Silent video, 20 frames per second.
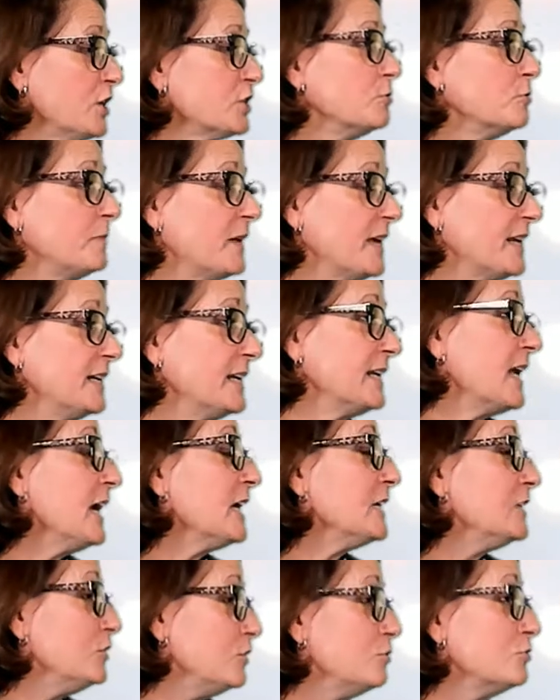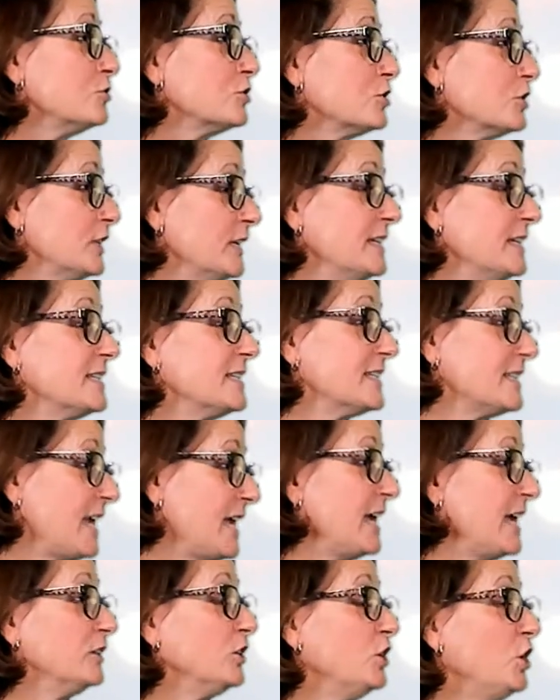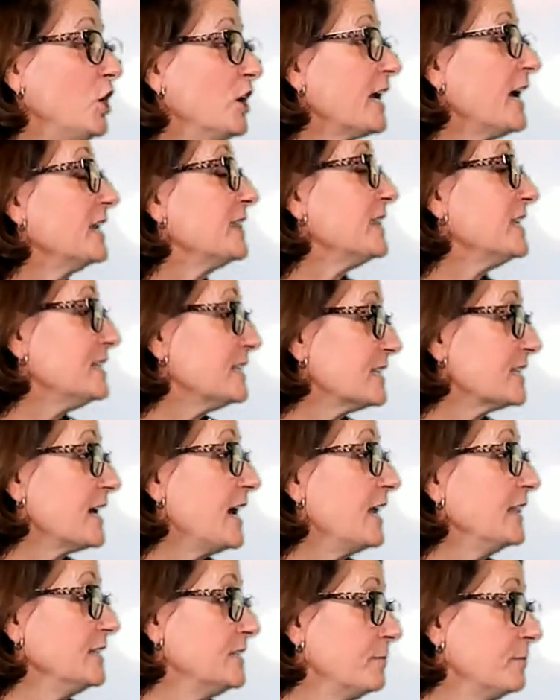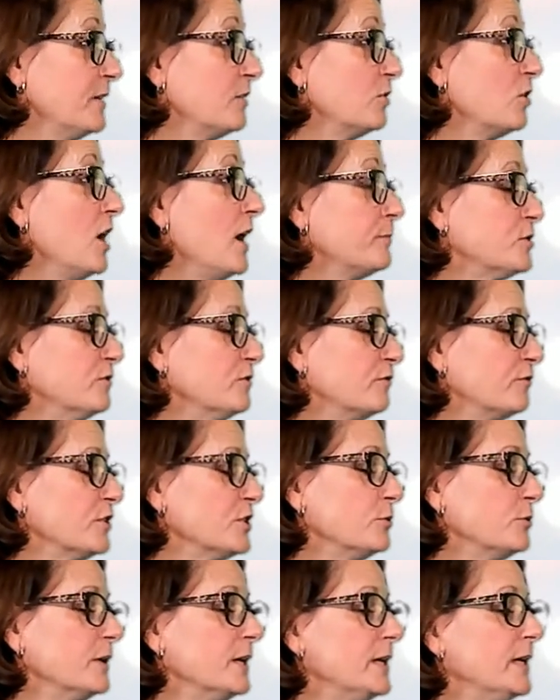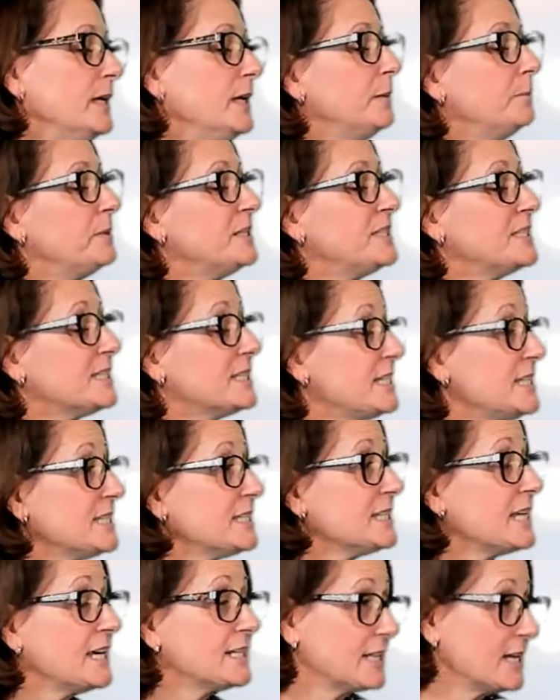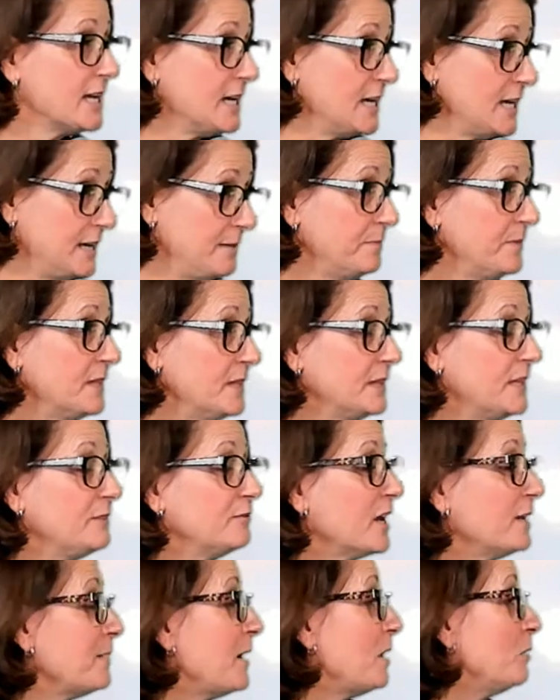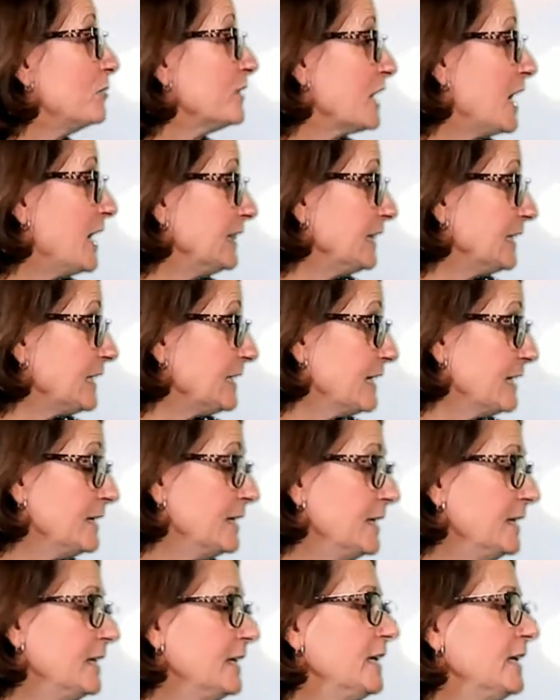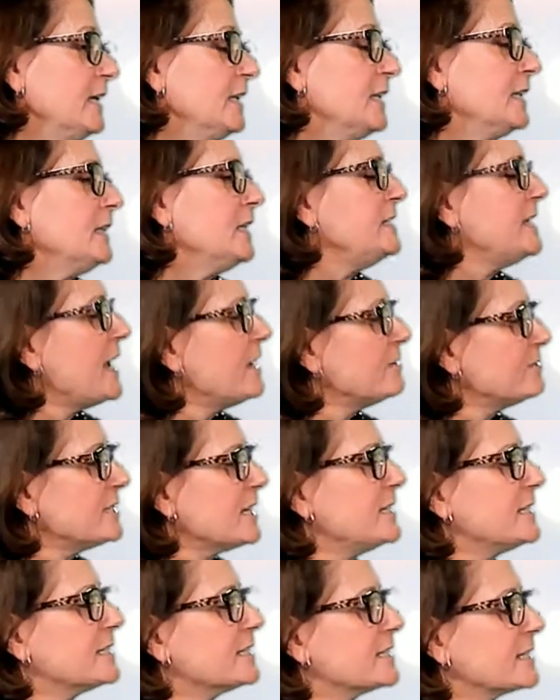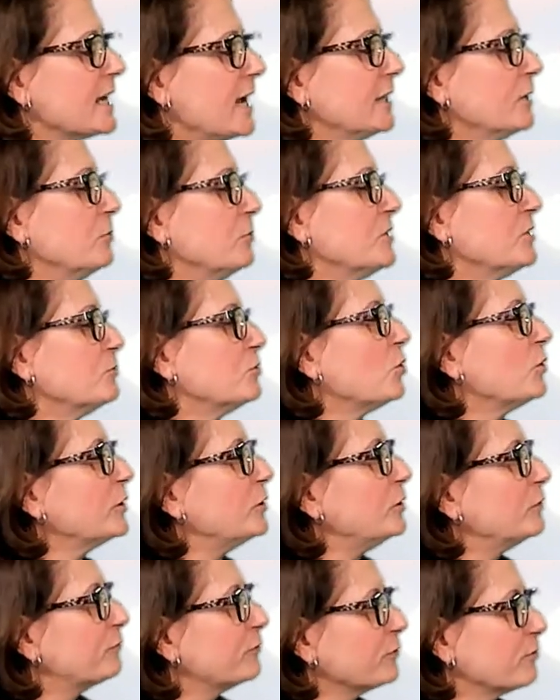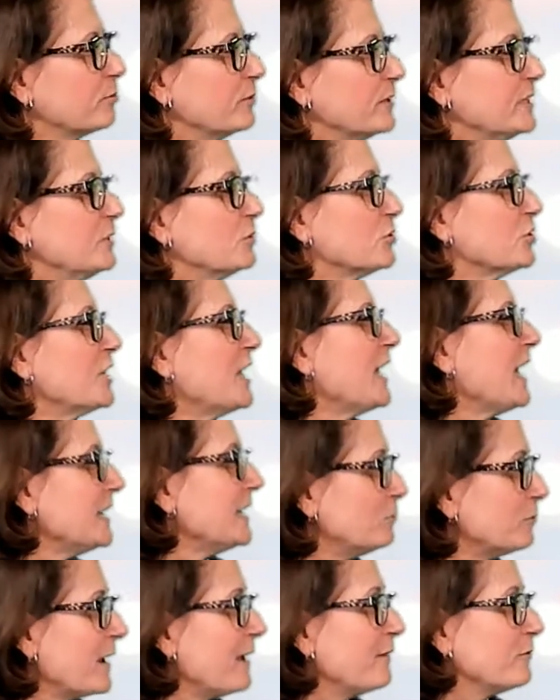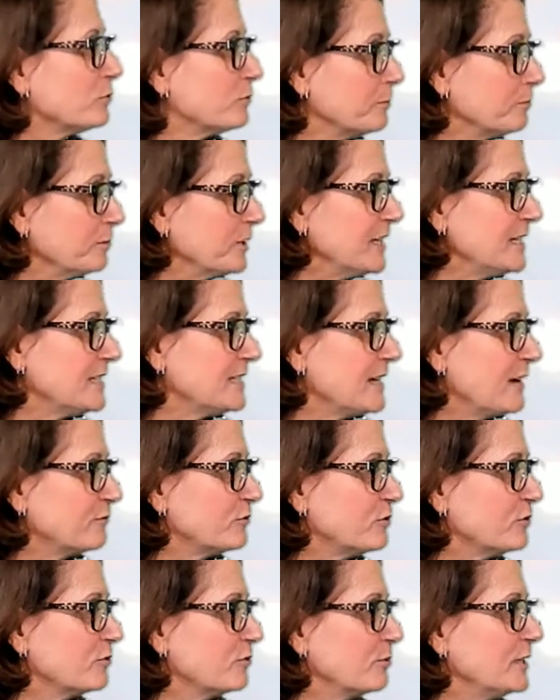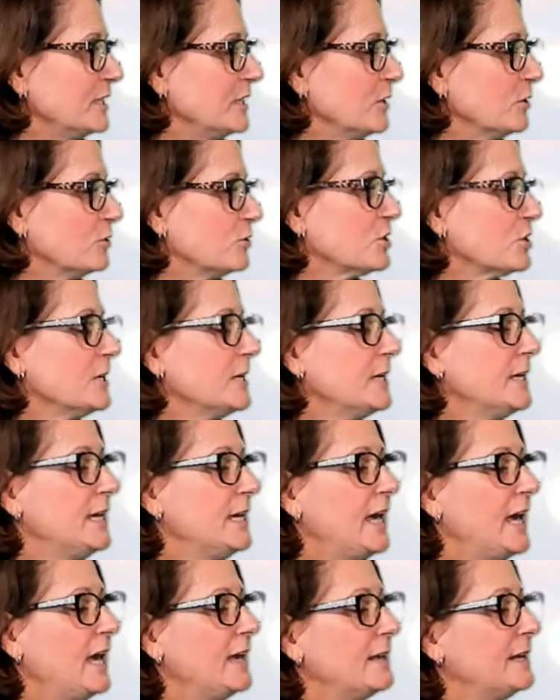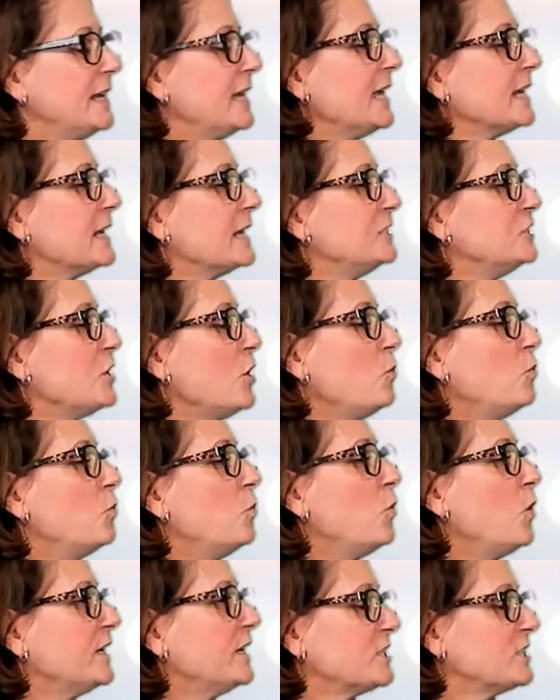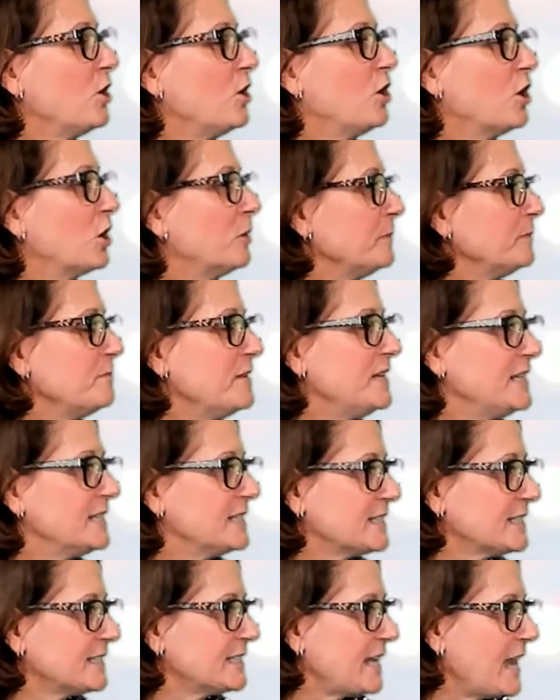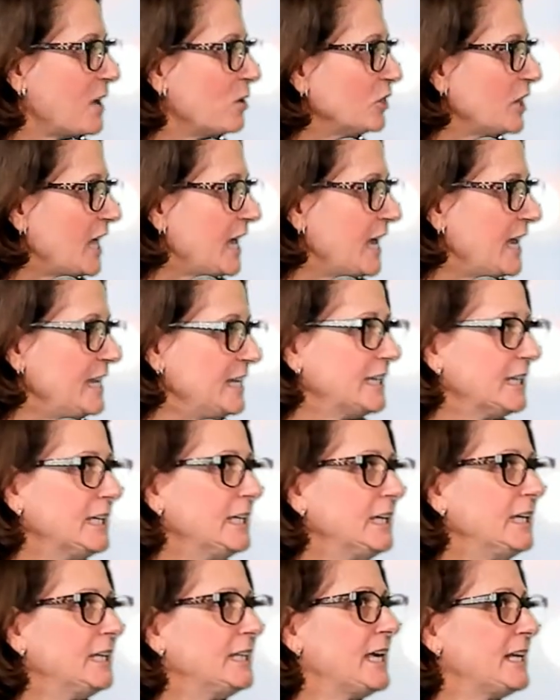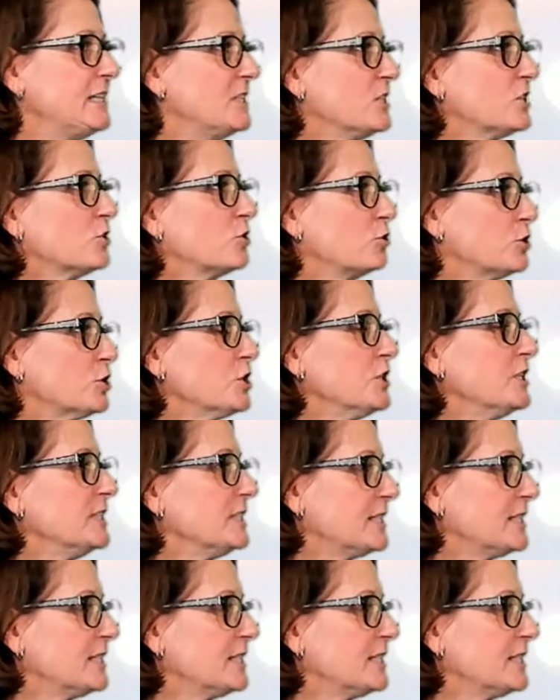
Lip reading: to them about it, and I usually say, look, I think the Skyla is a better option for you. But since that time, they've come out with Kyleena. The downside to Skyla was it was only good for 3 years. So you had to have it replaced after 3 years. And I don't want to harp and make it sound like that insertion is